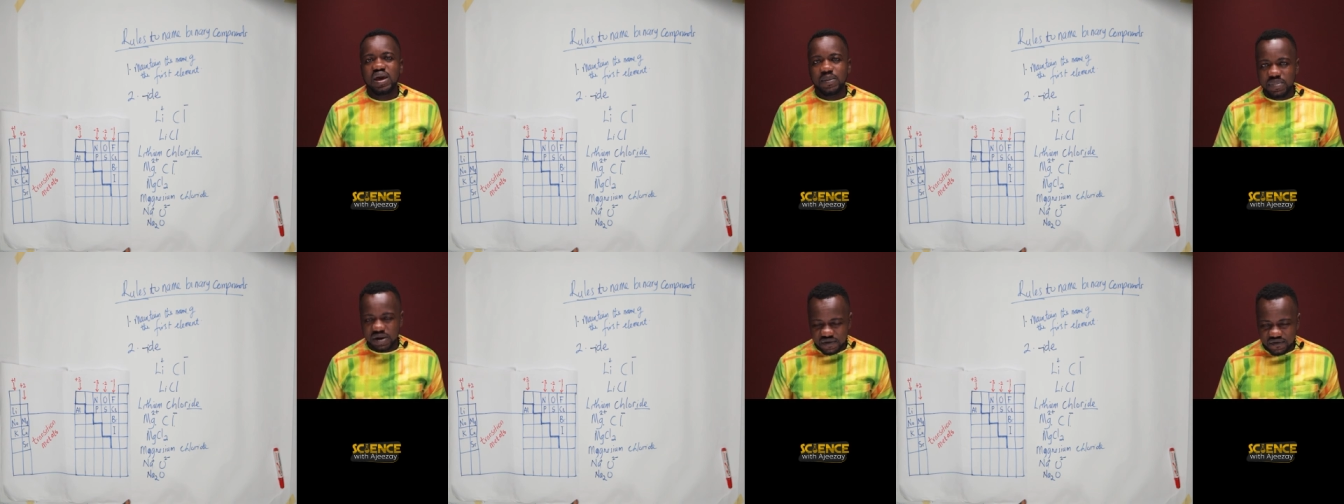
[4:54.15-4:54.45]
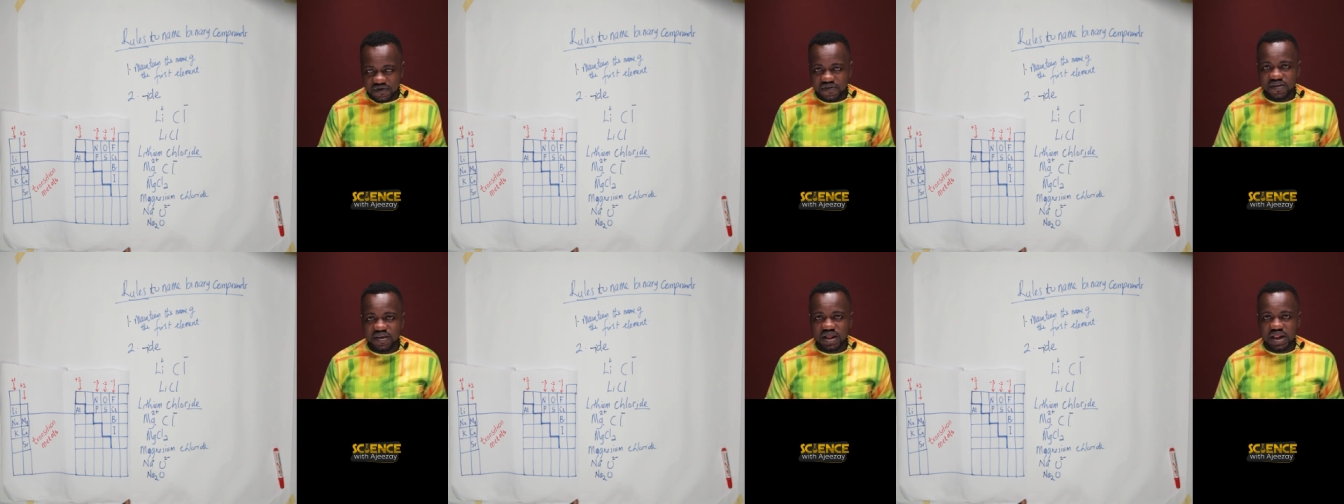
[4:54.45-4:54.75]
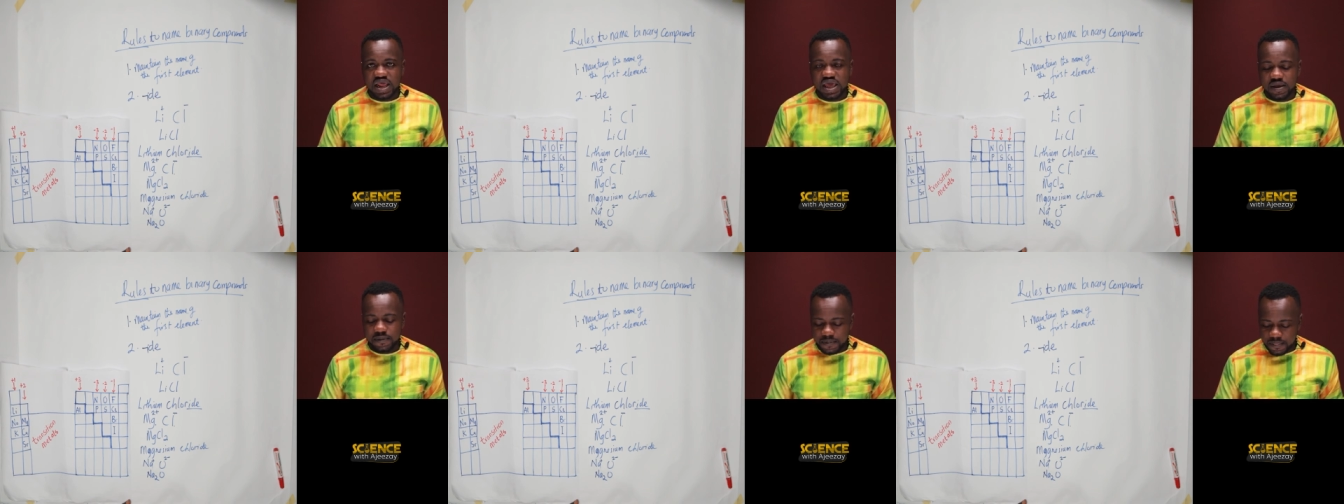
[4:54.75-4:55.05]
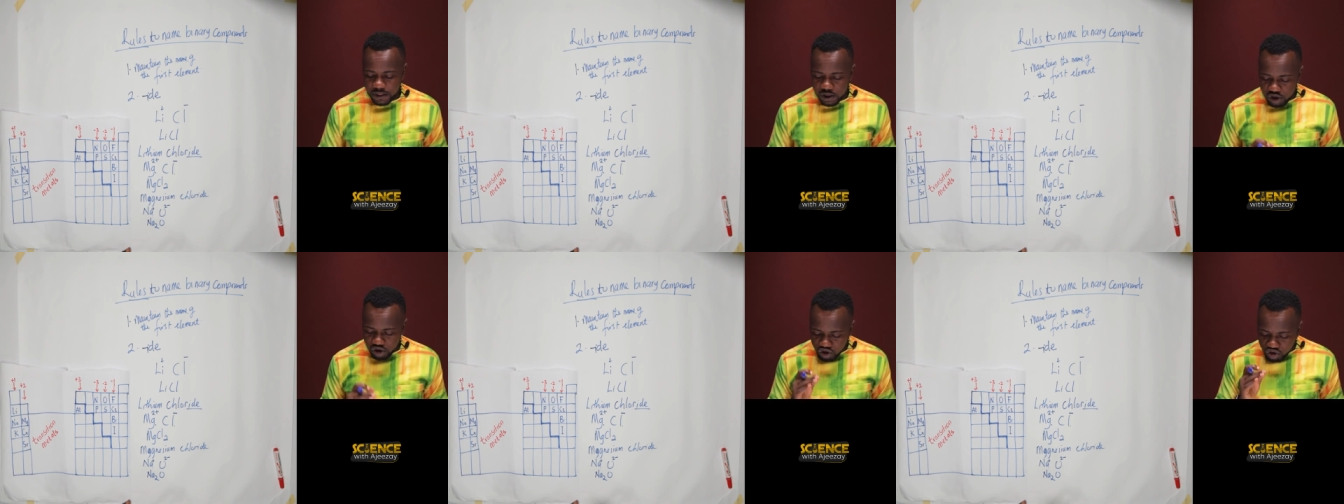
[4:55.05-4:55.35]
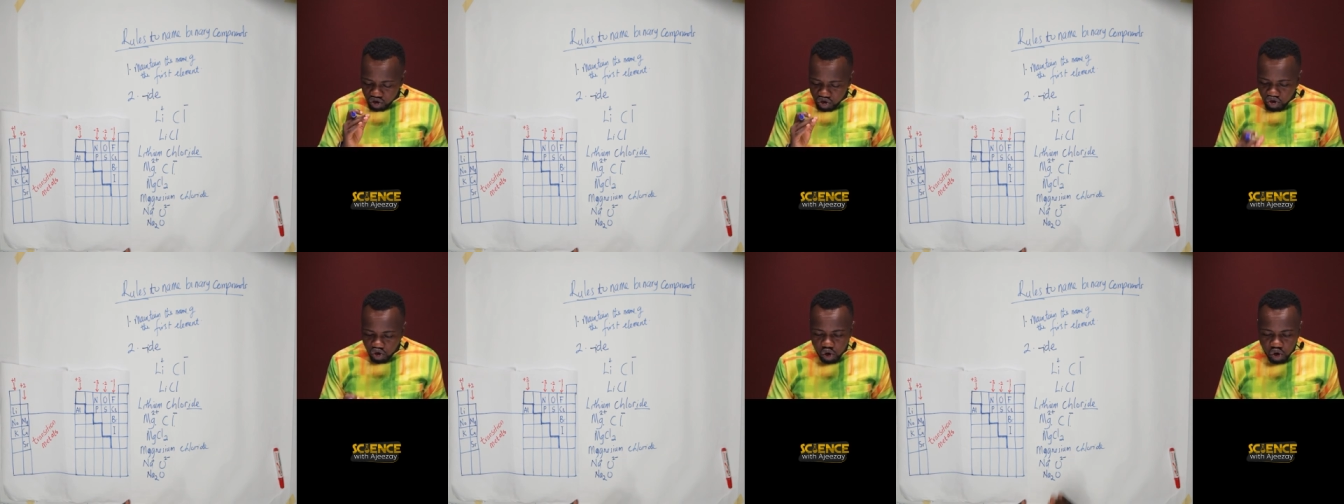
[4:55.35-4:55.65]
I believe it's clear.
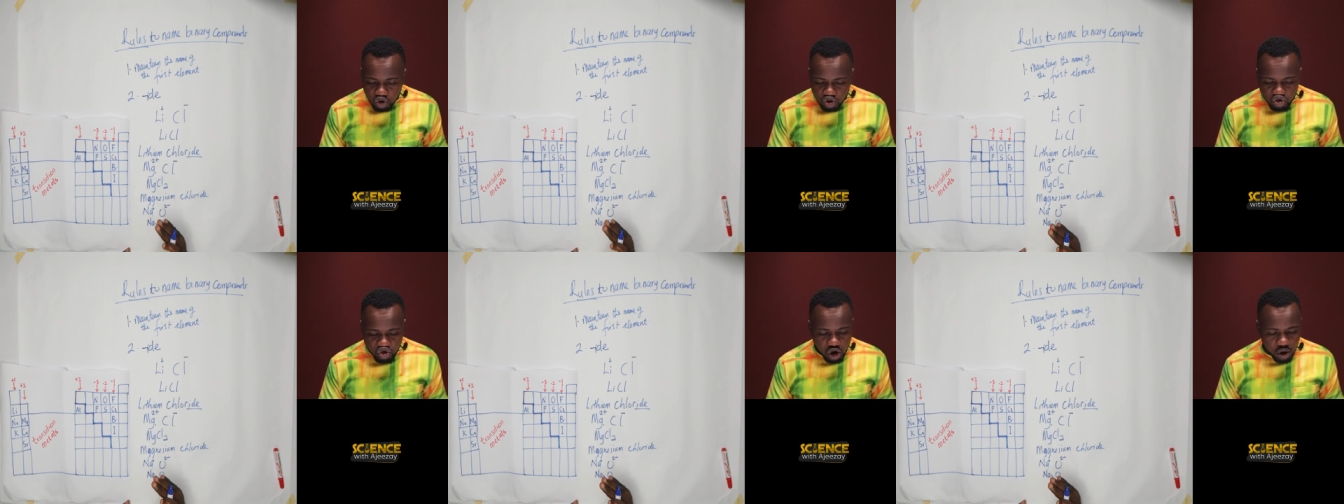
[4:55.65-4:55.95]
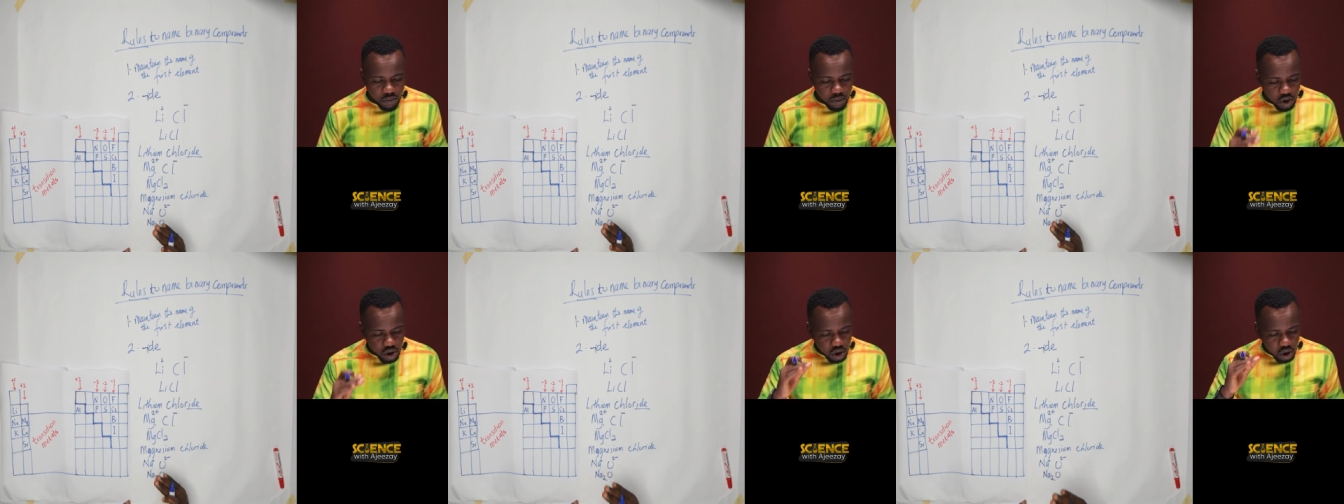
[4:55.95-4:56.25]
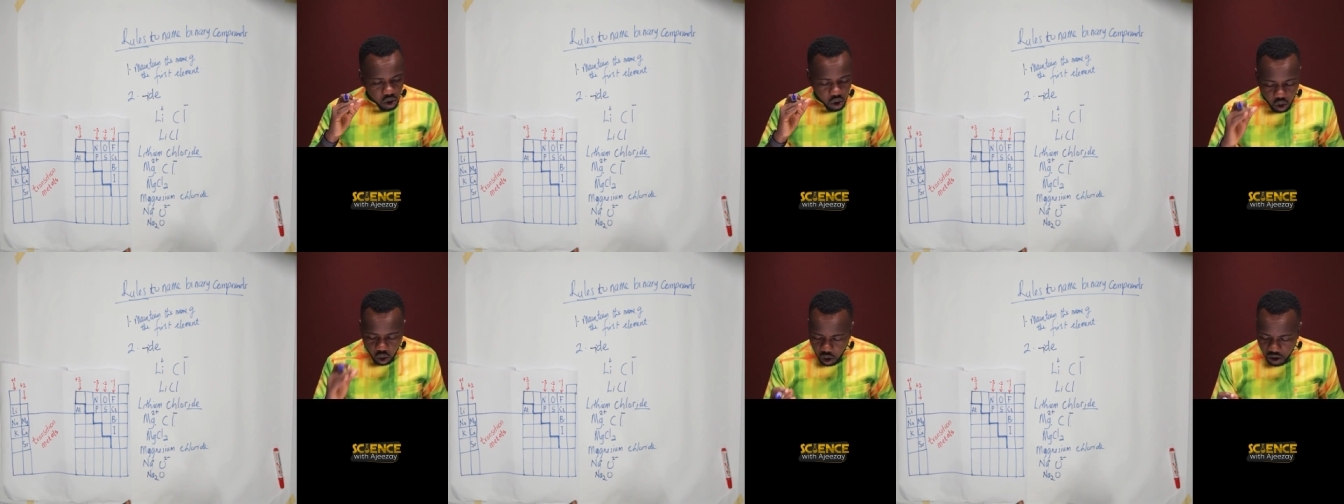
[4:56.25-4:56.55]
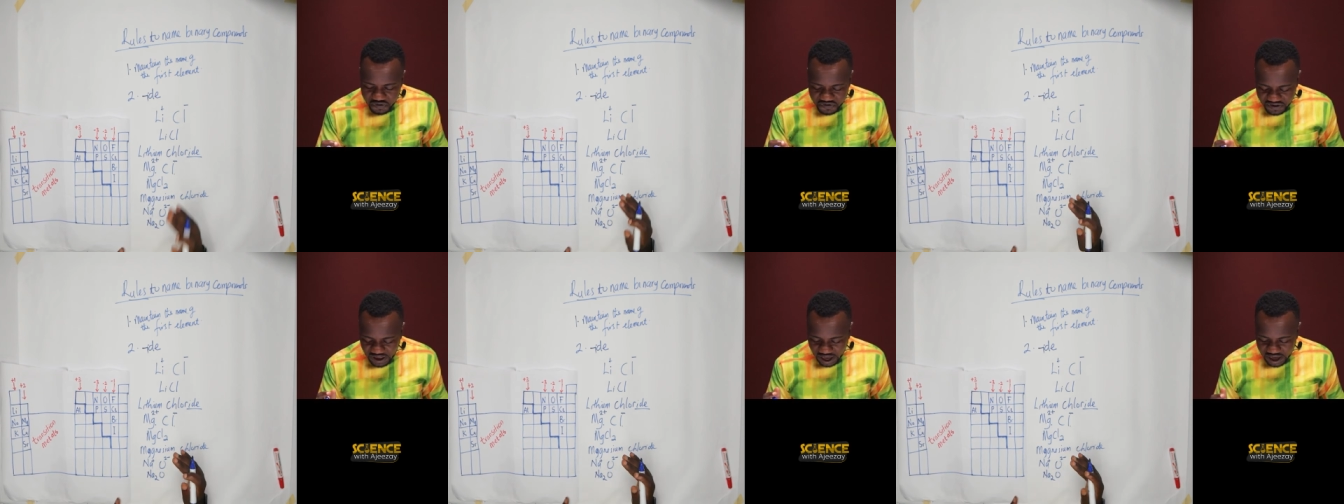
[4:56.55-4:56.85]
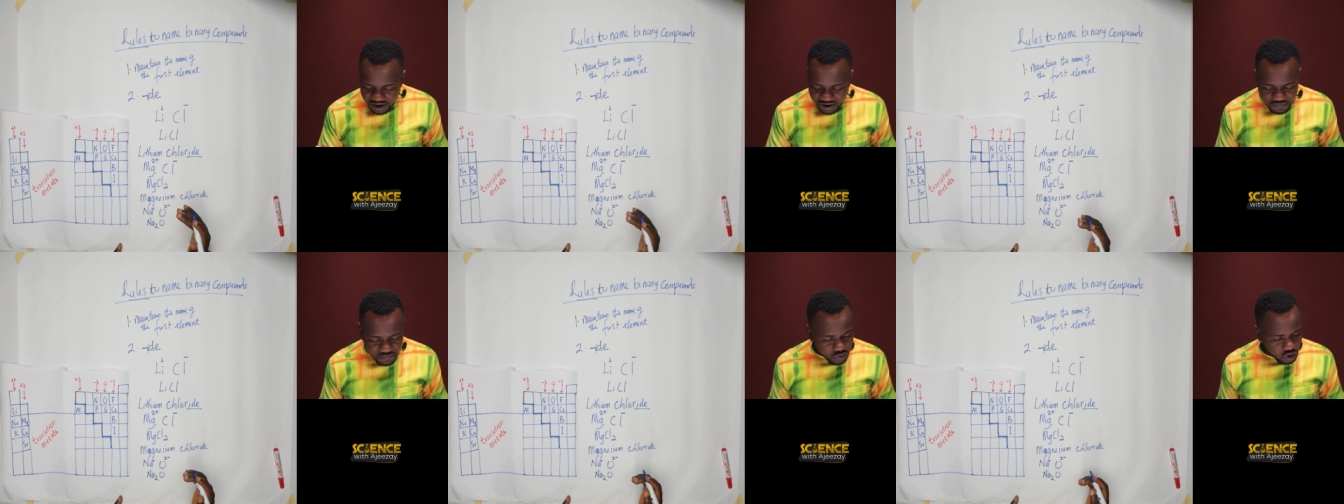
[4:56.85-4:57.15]
Sodium
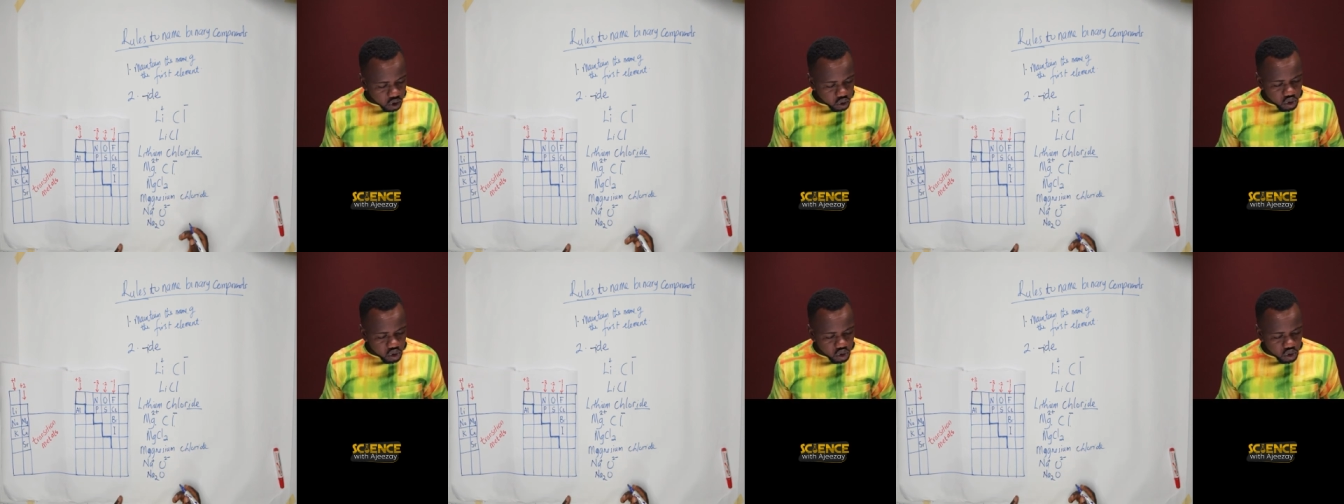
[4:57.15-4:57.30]
oxide.